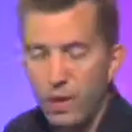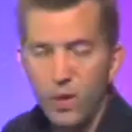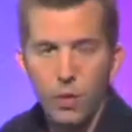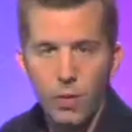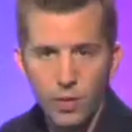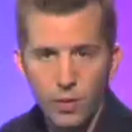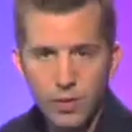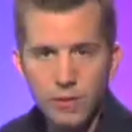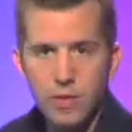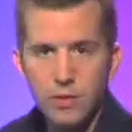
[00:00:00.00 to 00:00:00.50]

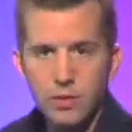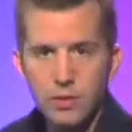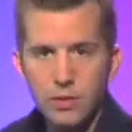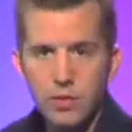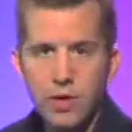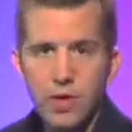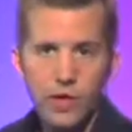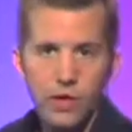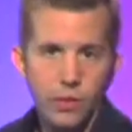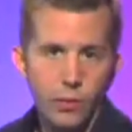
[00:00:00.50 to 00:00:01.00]
once I do
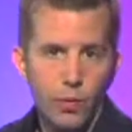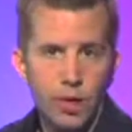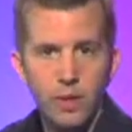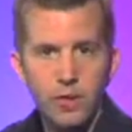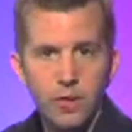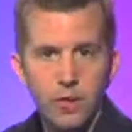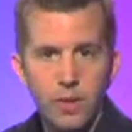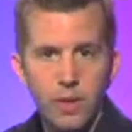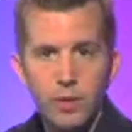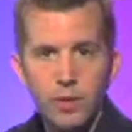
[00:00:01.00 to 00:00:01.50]
that and wait
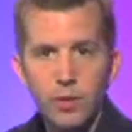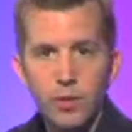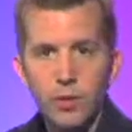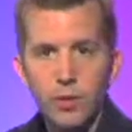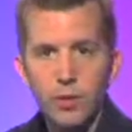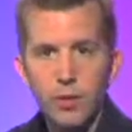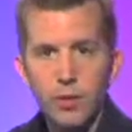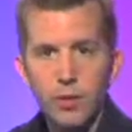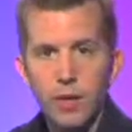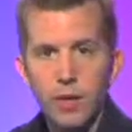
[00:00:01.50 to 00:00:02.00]
for them to
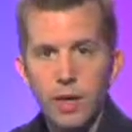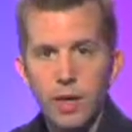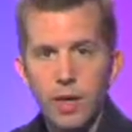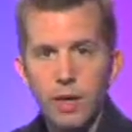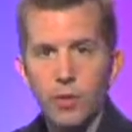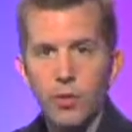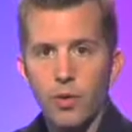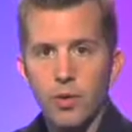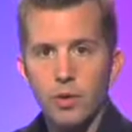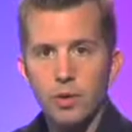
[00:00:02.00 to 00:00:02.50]
go through their
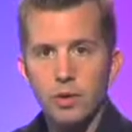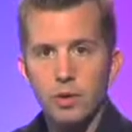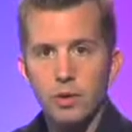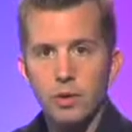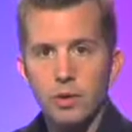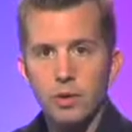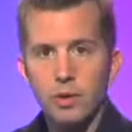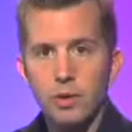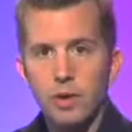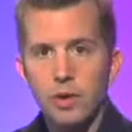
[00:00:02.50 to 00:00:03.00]
calibration
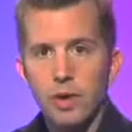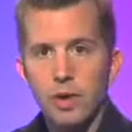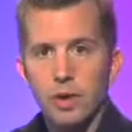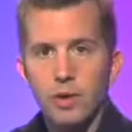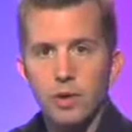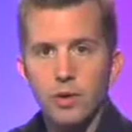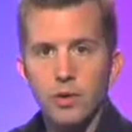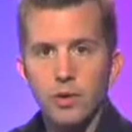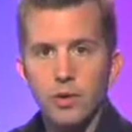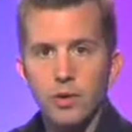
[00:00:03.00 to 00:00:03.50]
and their
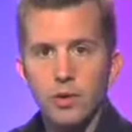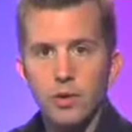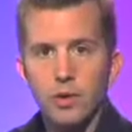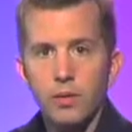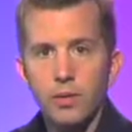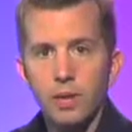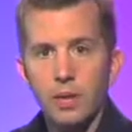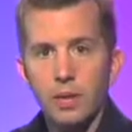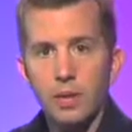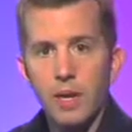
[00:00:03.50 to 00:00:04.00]

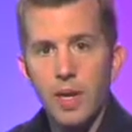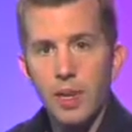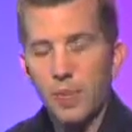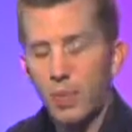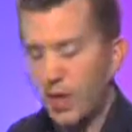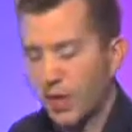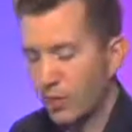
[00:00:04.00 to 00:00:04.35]
their uh, lamp on